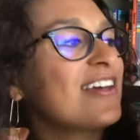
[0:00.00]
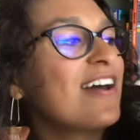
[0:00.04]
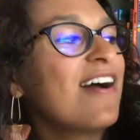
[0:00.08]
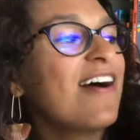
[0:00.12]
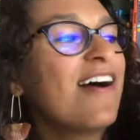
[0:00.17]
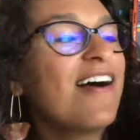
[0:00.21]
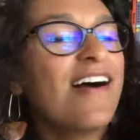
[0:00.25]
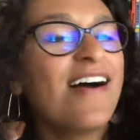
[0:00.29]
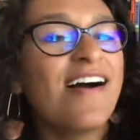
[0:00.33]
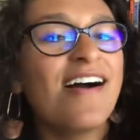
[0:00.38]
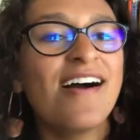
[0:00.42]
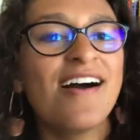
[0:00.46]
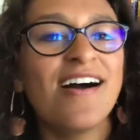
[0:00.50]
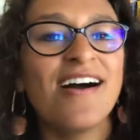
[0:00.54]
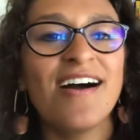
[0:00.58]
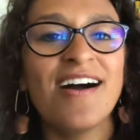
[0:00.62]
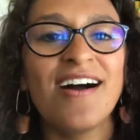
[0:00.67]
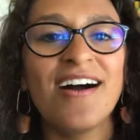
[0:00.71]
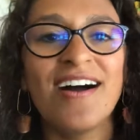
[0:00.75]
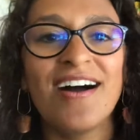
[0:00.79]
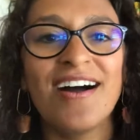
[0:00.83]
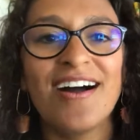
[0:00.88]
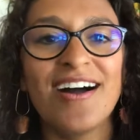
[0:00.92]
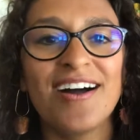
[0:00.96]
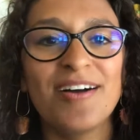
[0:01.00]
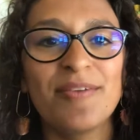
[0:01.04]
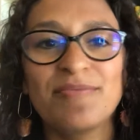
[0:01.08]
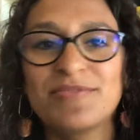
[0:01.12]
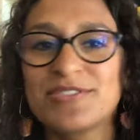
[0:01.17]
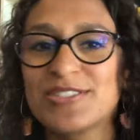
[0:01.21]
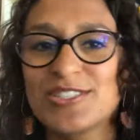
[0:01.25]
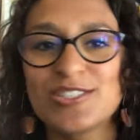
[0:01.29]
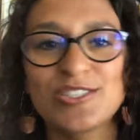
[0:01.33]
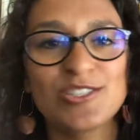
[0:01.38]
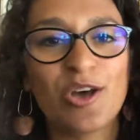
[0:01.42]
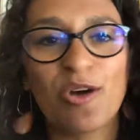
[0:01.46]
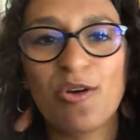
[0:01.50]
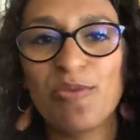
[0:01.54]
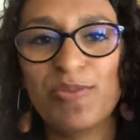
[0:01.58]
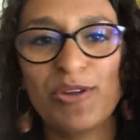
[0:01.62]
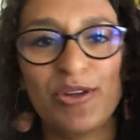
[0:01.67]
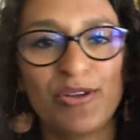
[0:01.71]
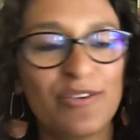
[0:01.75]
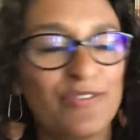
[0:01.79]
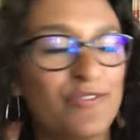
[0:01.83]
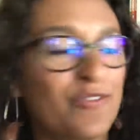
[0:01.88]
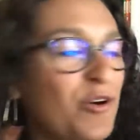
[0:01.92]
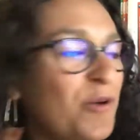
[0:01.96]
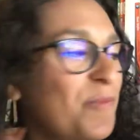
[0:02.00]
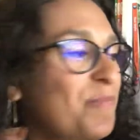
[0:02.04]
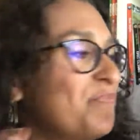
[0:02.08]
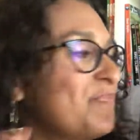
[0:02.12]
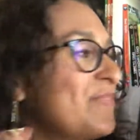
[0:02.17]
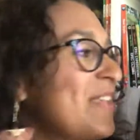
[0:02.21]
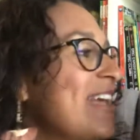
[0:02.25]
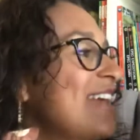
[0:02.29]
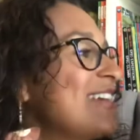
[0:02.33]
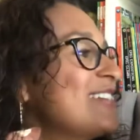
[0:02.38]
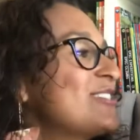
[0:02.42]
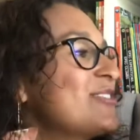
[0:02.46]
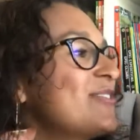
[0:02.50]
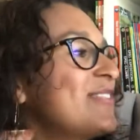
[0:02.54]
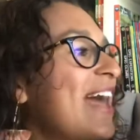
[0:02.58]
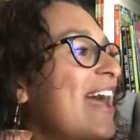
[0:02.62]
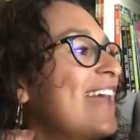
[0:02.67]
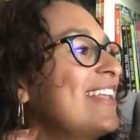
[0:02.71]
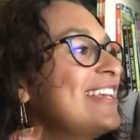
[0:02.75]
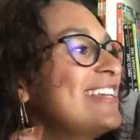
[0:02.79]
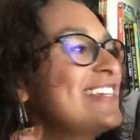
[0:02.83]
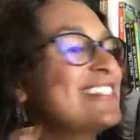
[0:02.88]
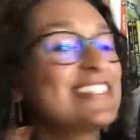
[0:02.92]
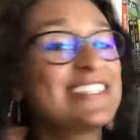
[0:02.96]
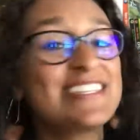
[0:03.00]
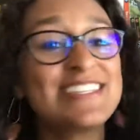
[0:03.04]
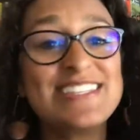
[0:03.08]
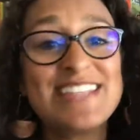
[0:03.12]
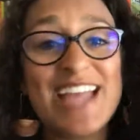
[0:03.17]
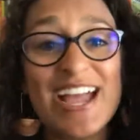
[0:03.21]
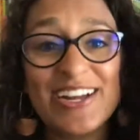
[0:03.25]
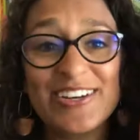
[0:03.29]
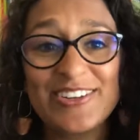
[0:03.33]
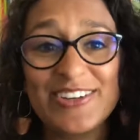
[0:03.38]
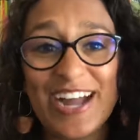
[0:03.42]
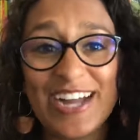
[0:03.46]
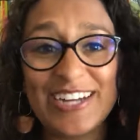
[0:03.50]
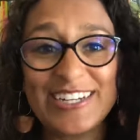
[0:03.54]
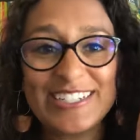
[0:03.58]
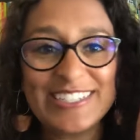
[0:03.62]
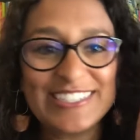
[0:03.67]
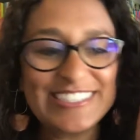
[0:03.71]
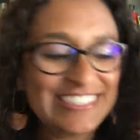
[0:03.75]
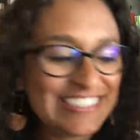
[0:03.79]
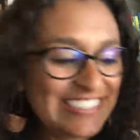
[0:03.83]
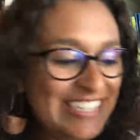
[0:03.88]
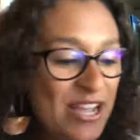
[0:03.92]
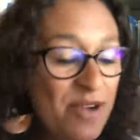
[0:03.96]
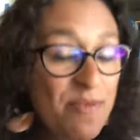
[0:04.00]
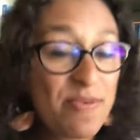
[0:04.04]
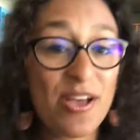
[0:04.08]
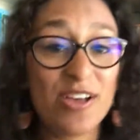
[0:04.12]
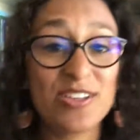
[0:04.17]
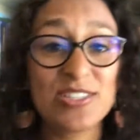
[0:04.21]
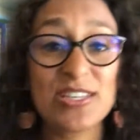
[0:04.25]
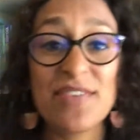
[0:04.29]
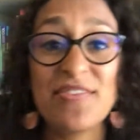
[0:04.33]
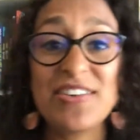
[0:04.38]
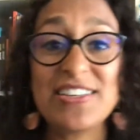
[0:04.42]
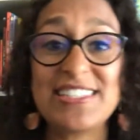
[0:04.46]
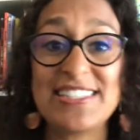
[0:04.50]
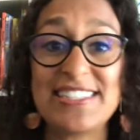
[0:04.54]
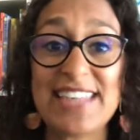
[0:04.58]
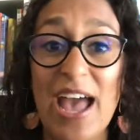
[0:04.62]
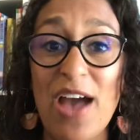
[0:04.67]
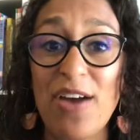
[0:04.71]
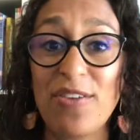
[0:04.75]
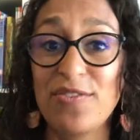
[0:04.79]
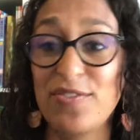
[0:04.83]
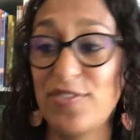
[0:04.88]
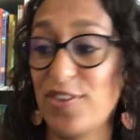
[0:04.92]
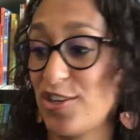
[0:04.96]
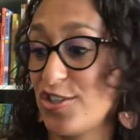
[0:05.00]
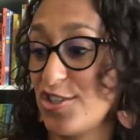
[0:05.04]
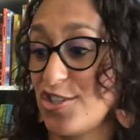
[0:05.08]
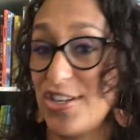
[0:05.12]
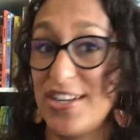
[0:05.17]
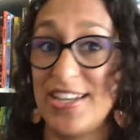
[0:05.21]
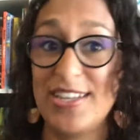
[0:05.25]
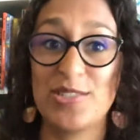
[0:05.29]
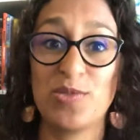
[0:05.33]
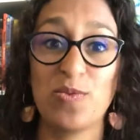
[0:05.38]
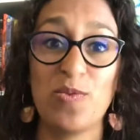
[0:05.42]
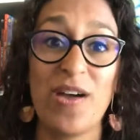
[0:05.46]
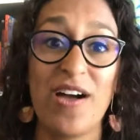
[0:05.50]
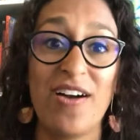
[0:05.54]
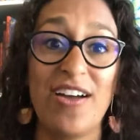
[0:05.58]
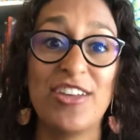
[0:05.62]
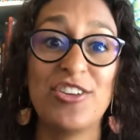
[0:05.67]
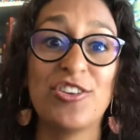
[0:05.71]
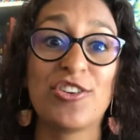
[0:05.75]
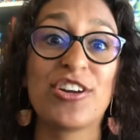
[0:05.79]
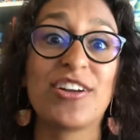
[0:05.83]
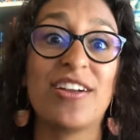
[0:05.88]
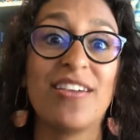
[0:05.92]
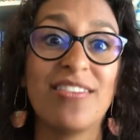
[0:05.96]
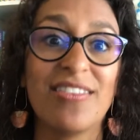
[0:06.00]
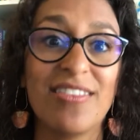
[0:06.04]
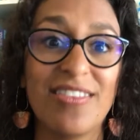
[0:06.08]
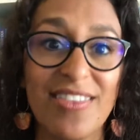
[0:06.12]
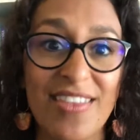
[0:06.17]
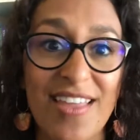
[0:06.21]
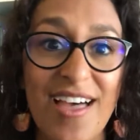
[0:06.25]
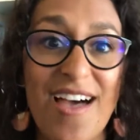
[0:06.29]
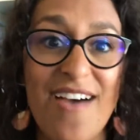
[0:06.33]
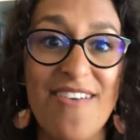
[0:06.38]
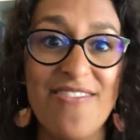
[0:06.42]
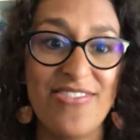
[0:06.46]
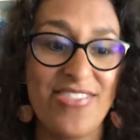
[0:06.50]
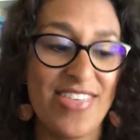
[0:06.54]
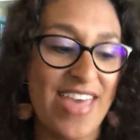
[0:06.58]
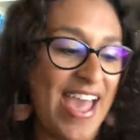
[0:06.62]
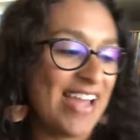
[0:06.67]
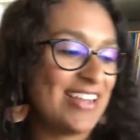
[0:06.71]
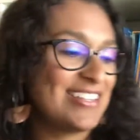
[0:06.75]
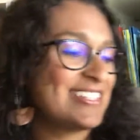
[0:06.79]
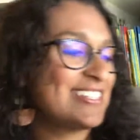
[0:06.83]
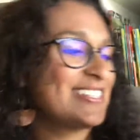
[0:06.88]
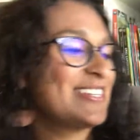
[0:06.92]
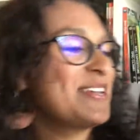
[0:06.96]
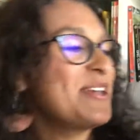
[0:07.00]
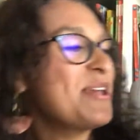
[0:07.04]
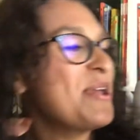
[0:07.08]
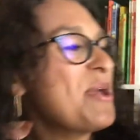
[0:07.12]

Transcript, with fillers: Oh, so beautiful. So that is the Nutcracker. We also have a sound version as well, and you're gonna love that.